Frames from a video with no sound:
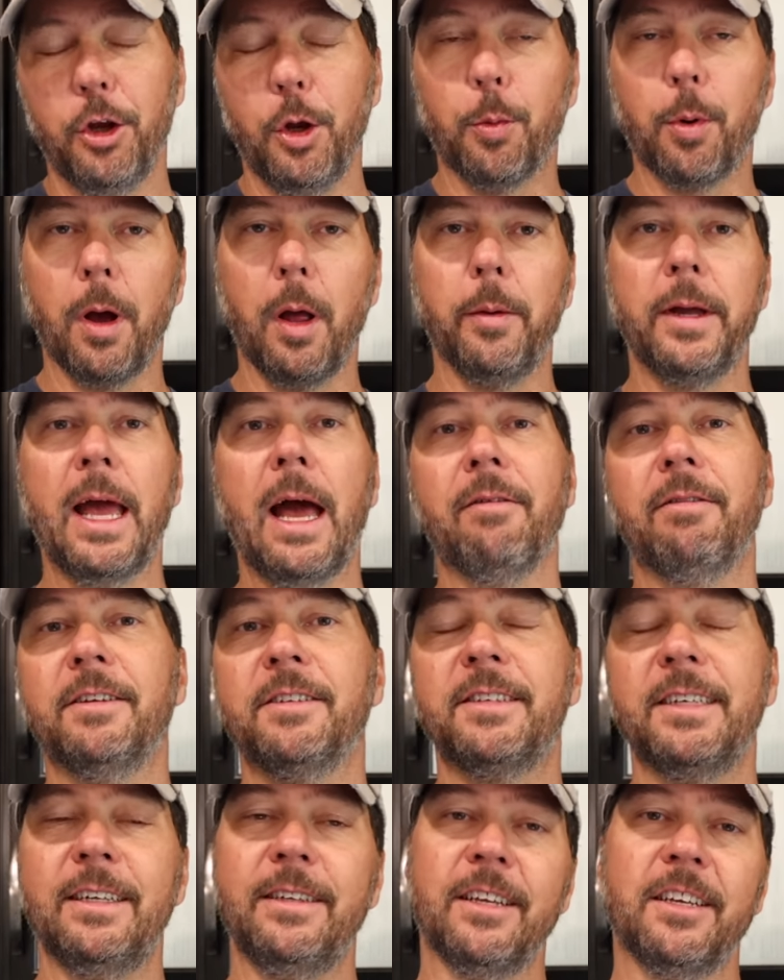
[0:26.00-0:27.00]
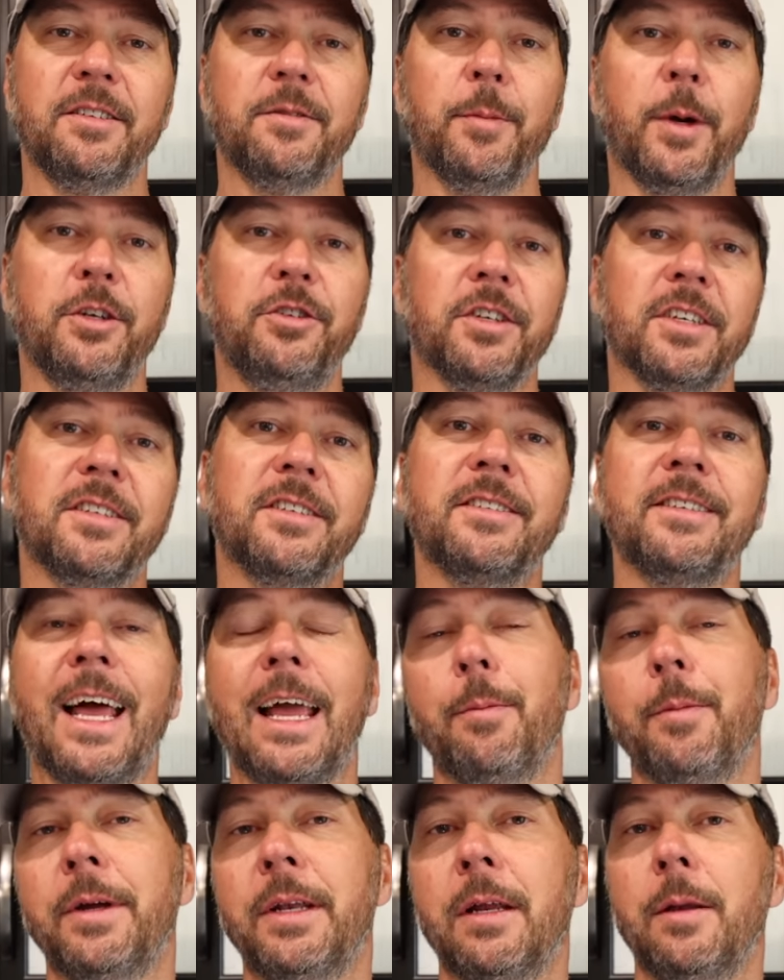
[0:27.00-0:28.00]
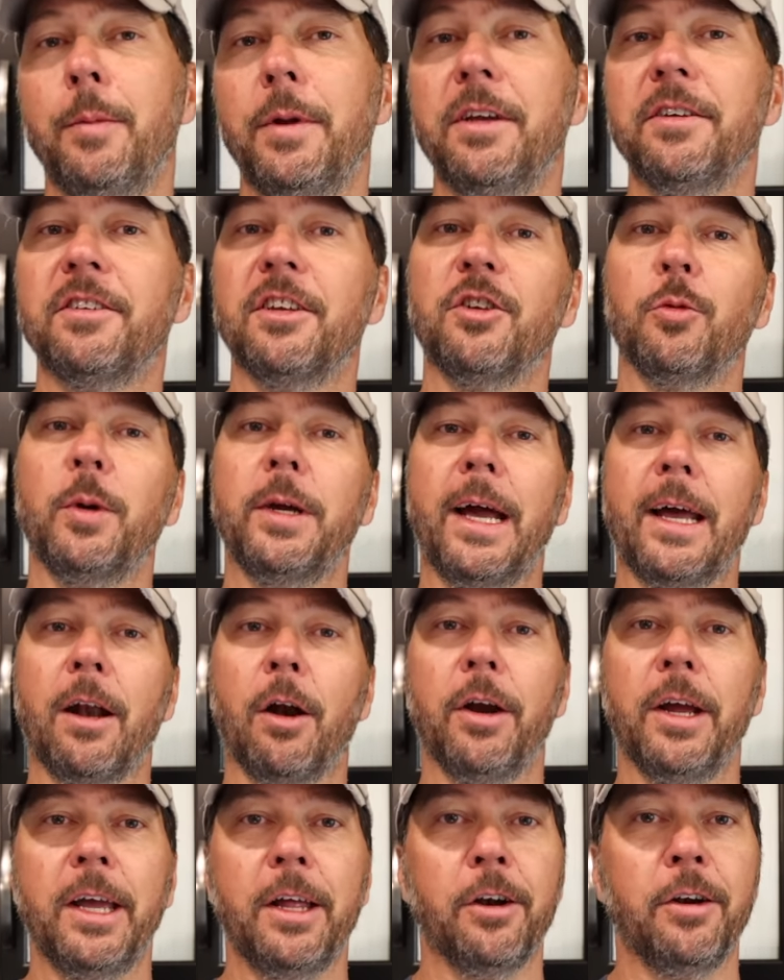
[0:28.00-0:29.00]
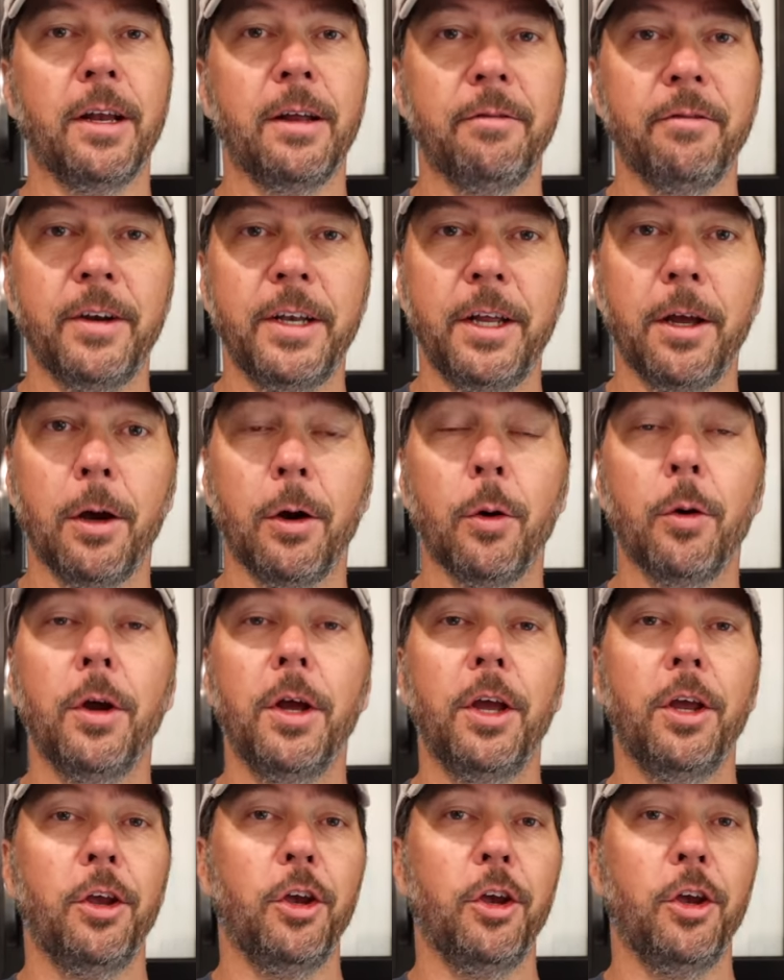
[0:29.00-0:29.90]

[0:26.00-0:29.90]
You probably haven't seen this much excitement in me since we had our internet video.